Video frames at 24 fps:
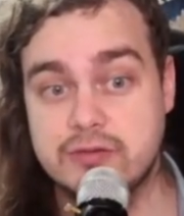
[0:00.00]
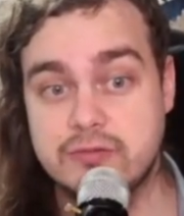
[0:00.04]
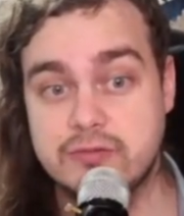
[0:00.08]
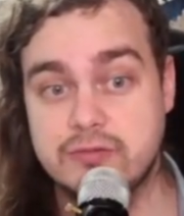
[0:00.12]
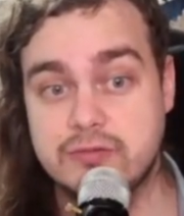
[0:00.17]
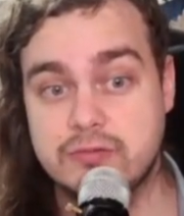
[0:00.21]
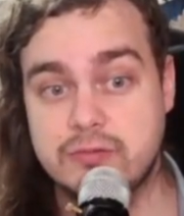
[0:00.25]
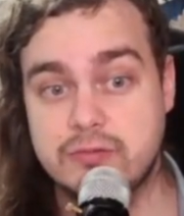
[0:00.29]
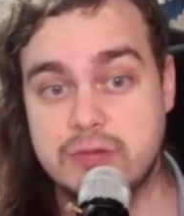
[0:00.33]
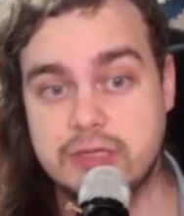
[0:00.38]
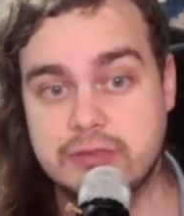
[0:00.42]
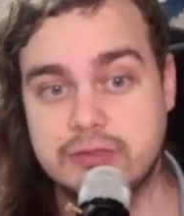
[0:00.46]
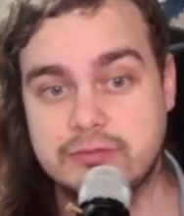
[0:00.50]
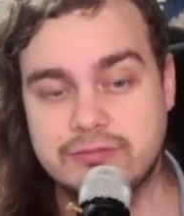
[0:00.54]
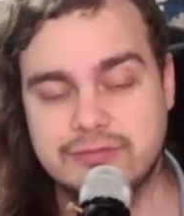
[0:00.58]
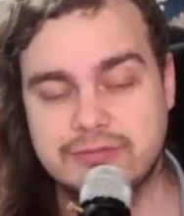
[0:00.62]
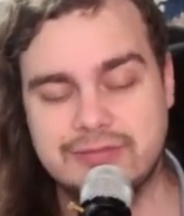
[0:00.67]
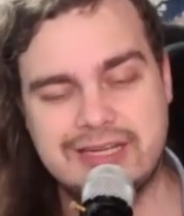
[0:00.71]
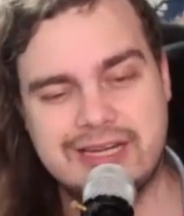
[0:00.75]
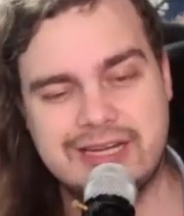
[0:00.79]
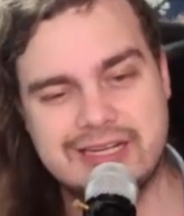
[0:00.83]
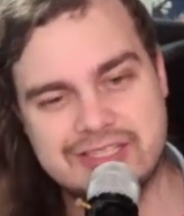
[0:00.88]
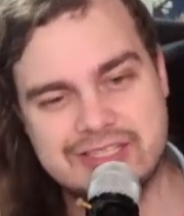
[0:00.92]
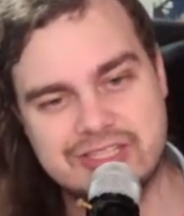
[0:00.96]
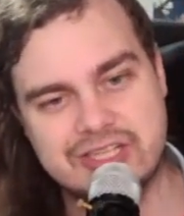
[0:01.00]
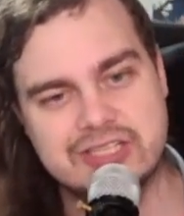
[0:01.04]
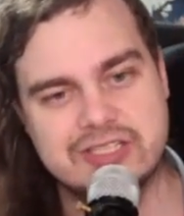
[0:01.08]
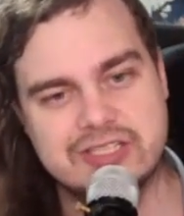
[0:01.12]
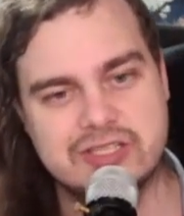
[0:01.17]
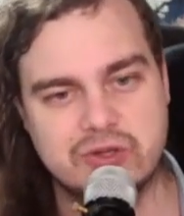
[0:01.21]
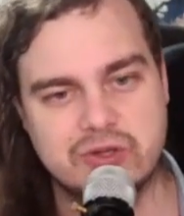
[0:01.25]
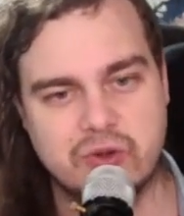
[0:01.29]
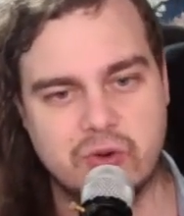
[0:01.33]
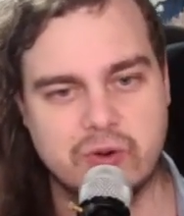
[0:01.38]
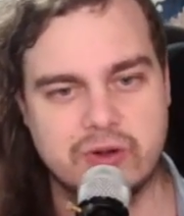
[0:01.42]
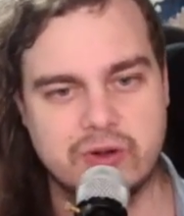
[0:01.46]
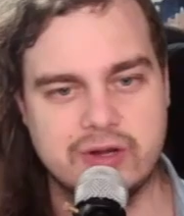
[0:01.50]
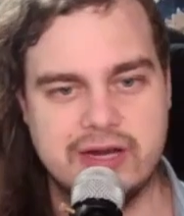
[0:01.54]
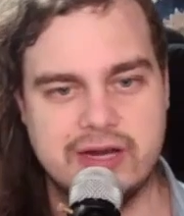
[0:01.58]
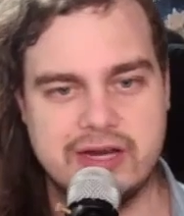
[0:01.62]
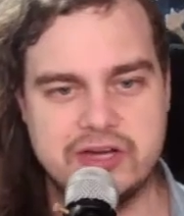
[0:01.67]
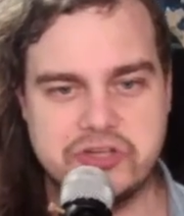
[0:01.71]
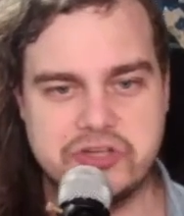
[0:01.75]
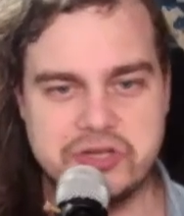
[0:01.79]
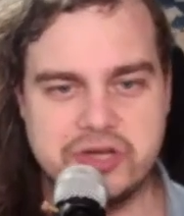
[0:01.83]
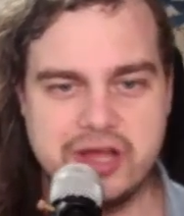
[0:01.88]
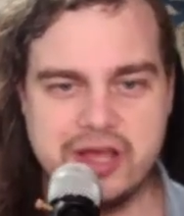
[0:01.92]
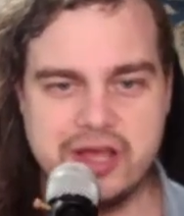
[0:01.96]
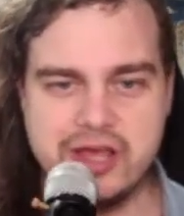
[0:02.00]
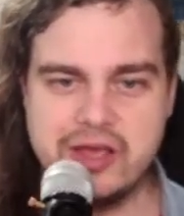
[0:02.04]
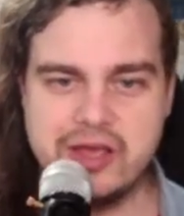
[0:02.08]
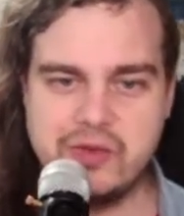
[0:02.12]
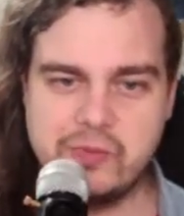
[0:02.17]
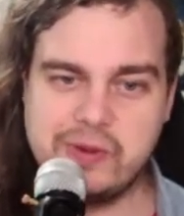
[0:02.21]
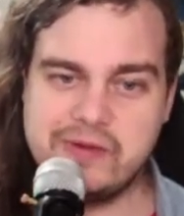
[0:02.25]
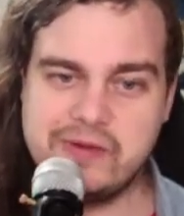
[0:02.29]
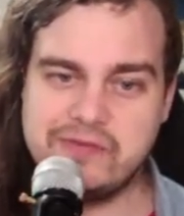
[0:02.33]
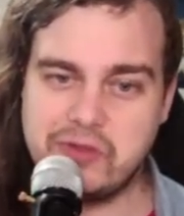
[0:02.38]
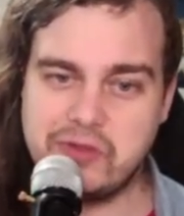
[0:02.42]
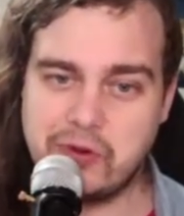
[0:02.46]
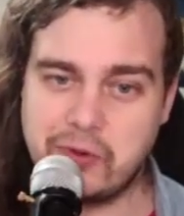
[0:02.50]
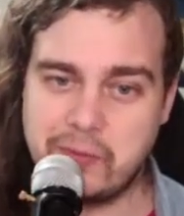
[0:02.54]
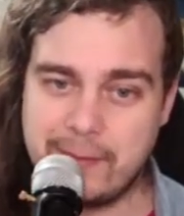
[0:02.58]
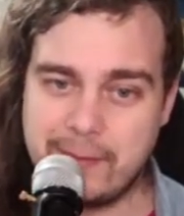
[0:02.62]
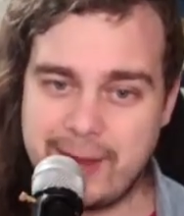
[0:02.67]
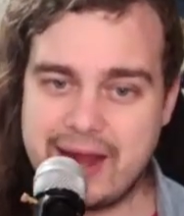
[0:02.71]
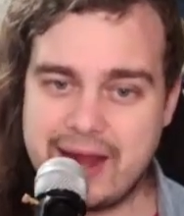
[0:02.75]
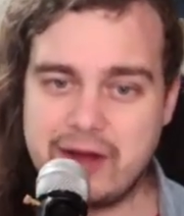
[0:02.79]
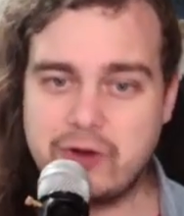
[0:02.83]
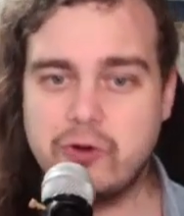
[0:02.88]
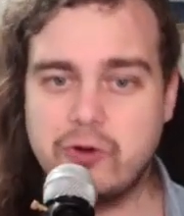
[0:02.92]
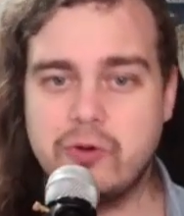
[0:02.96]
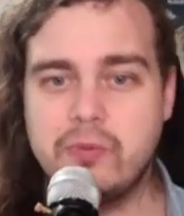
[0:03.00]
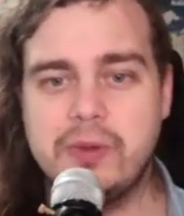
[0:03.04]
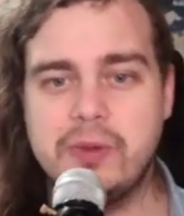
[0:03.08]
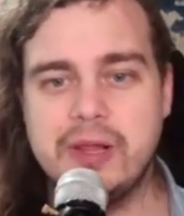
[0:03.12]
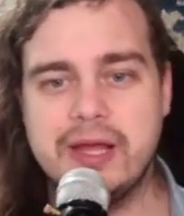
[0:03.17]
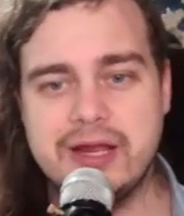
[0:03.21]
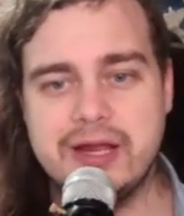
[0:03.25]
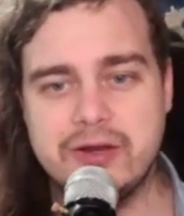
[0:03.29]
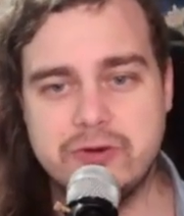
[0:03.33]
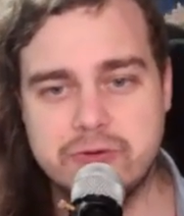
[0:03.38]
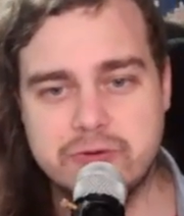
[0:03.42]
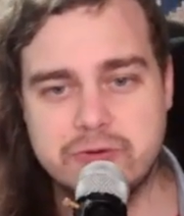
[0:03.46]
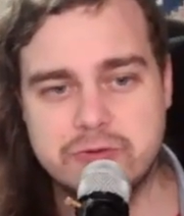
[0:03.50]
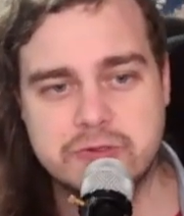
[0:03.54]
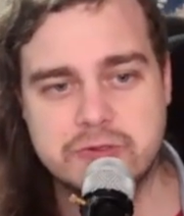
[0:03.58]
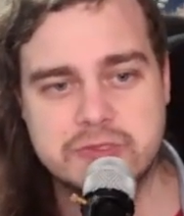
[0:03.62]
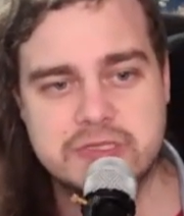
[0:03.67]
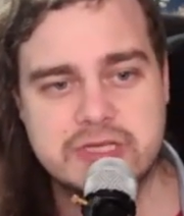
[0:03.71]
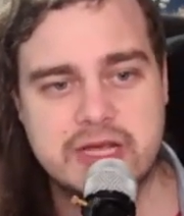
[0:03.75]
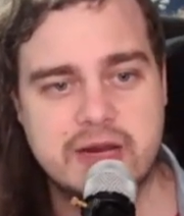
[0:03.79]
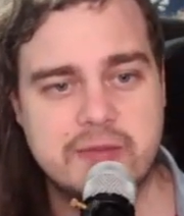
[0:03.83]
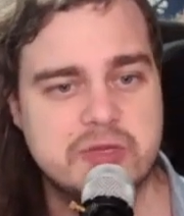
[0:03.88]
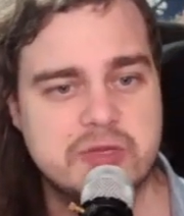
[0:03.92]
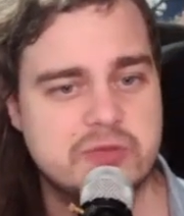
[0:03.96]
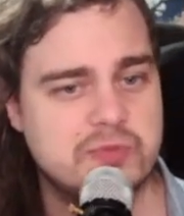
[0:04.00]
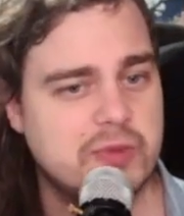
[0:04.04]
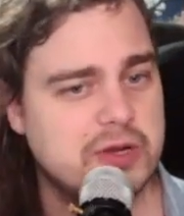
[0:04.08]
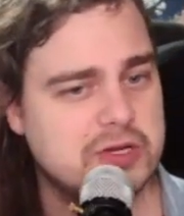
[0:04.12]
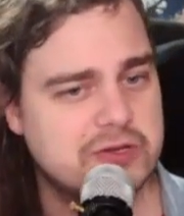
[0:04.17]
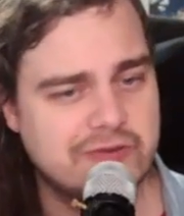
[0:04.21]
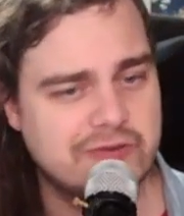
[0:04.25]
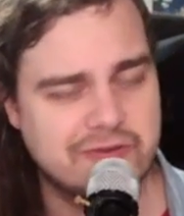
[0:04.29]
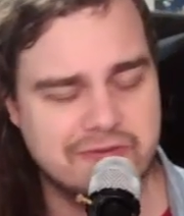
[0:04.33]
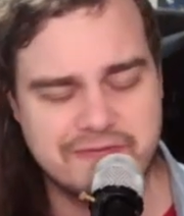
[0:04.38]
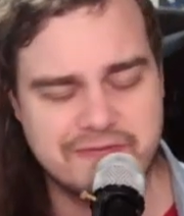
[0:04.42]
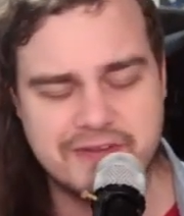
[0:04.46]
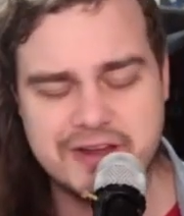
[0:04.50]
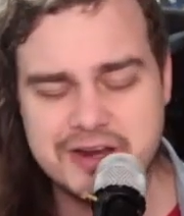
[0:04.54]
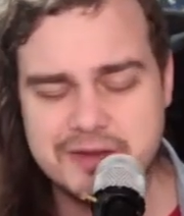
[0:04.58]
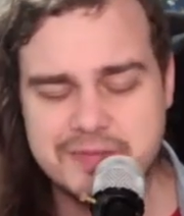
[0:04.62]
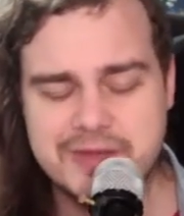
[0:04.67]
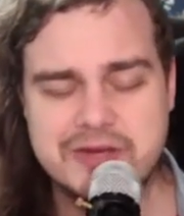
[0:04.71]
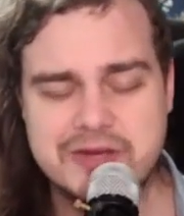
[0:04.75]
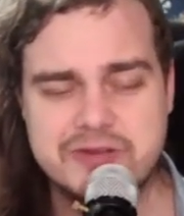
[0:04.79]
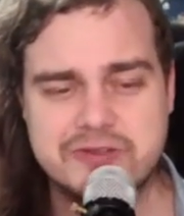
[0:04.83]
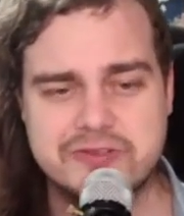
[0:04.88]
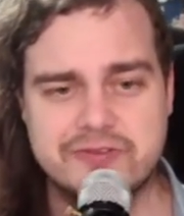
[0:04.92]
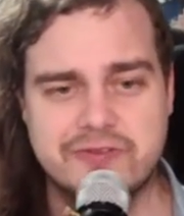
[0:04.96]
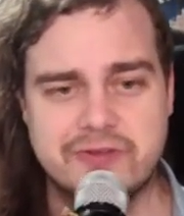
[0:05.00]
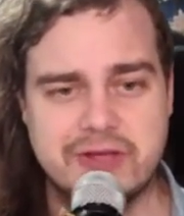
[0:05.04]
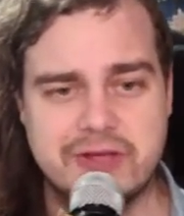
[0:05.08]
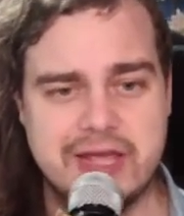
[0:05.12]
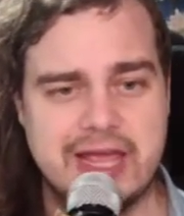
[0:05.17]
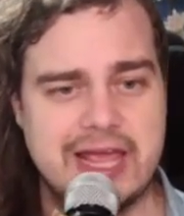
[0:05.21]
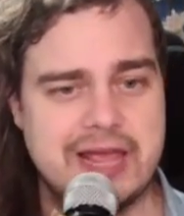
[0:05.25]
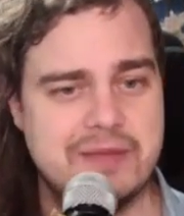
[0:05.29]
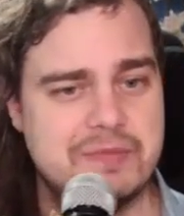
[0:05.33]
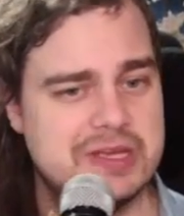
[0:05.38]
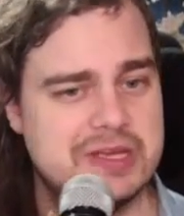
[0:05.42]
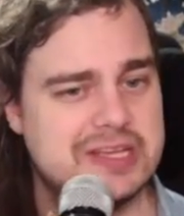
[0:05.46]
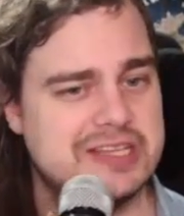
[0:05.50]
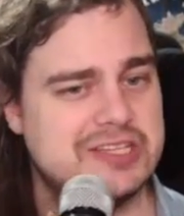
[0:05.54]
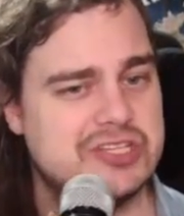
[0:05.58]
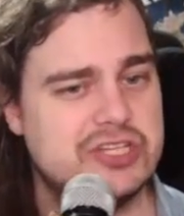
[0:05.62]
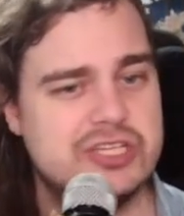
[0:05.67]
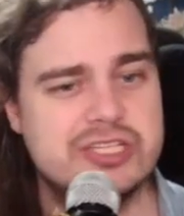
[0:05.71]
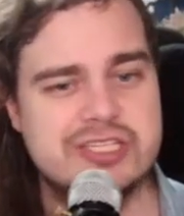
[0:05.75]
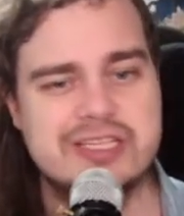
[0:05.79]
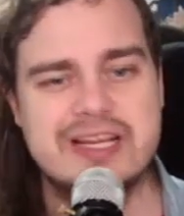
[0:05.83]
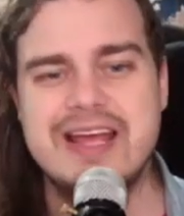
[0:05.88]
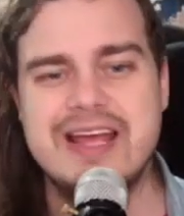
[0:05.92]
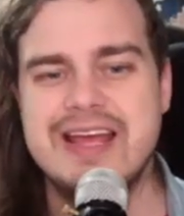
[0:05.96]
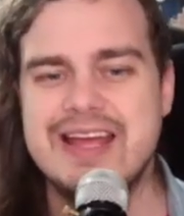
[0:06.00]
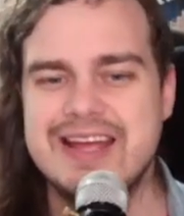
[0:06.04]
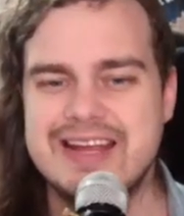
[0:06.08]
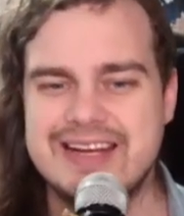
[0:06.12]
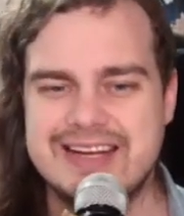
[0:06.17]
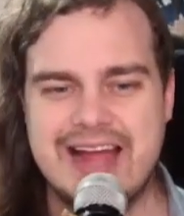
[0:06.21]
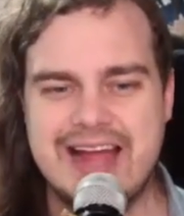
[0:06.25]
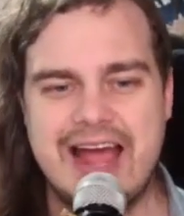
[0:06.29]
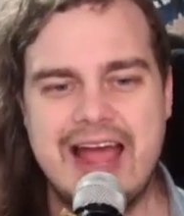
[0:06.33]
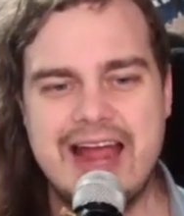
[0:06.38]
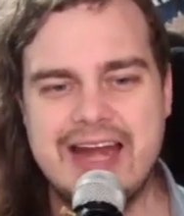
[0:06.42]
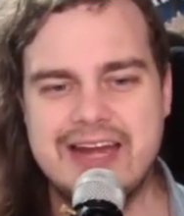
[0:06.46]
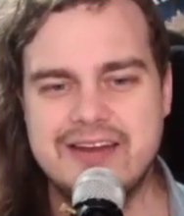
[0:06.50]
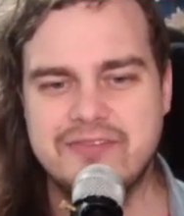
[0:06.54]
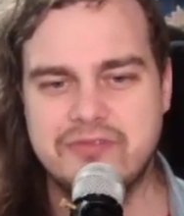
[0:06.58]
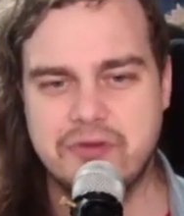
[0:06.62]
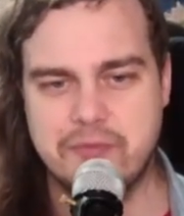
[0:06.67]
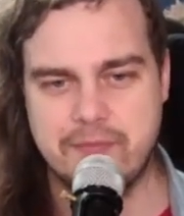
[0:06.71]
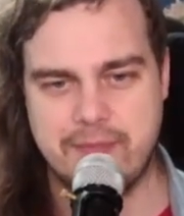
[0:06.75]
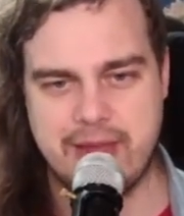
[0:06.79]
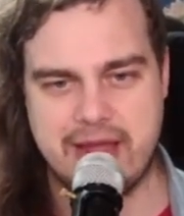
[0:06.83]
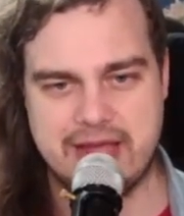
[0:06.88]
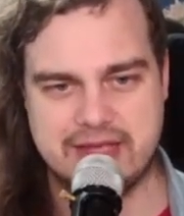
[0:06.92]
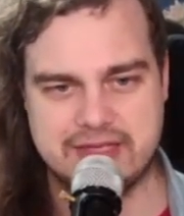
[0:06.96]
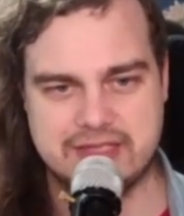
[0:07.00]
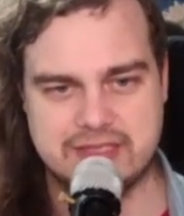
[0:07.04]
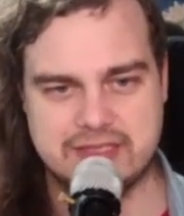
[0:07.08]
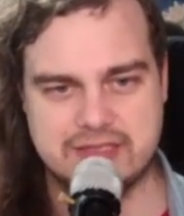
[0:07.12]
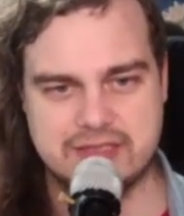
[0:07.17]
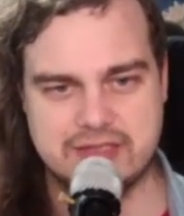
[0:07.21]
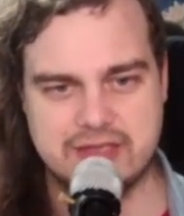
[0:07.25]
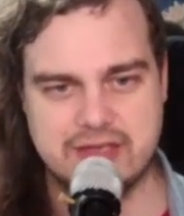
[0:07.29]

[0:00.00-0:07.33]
Well, not just the coordination. We have their macro play, neutral setups, much of the fundamentals of the game is just kind of a mess.